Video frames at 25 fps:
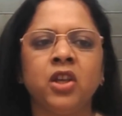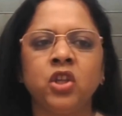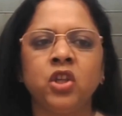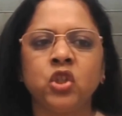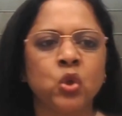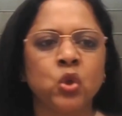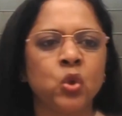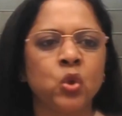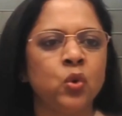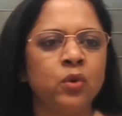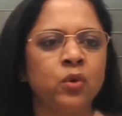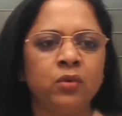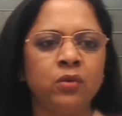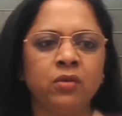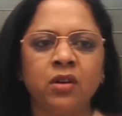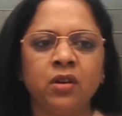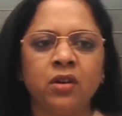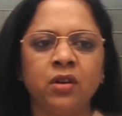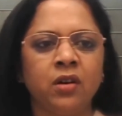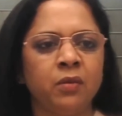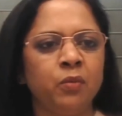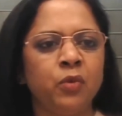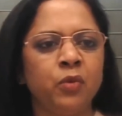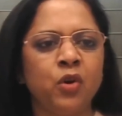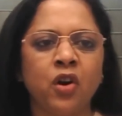
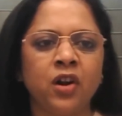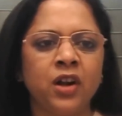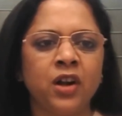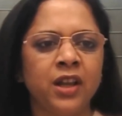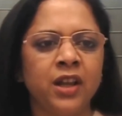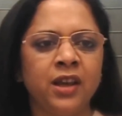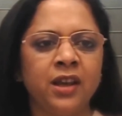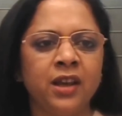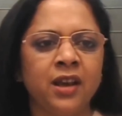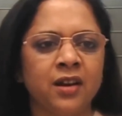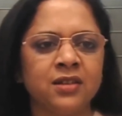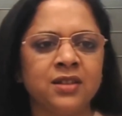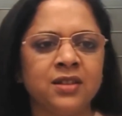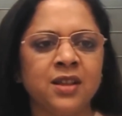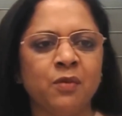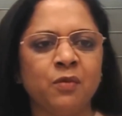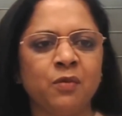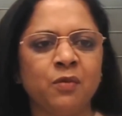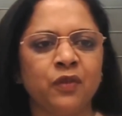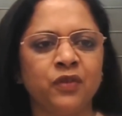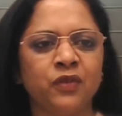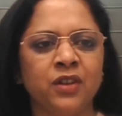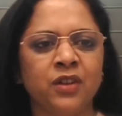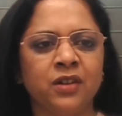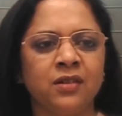So broadly, yeah,
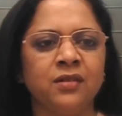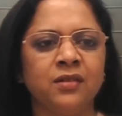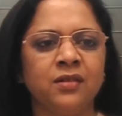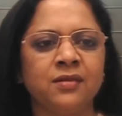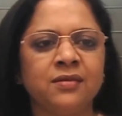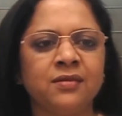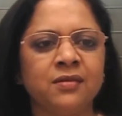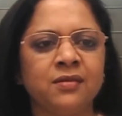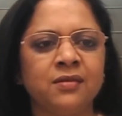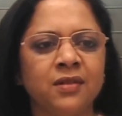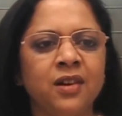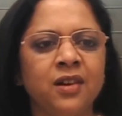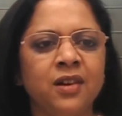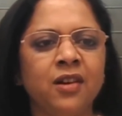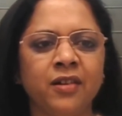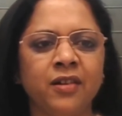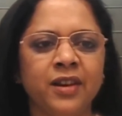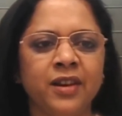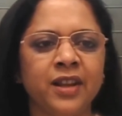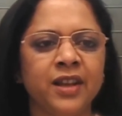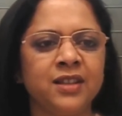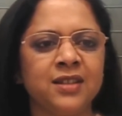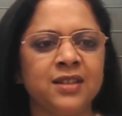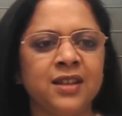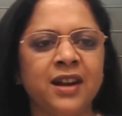some of the
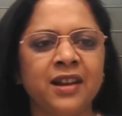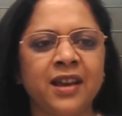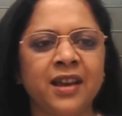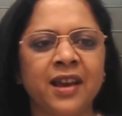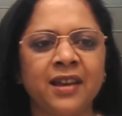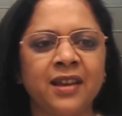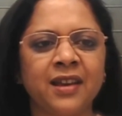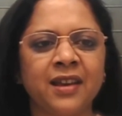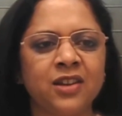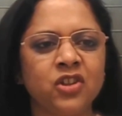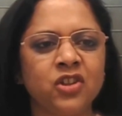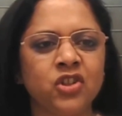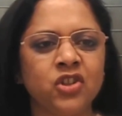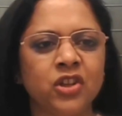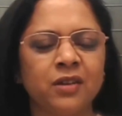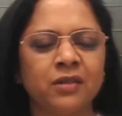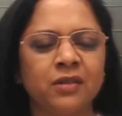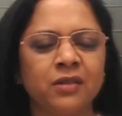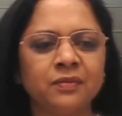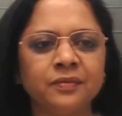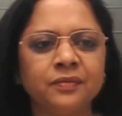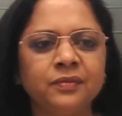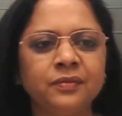learnings that I can share.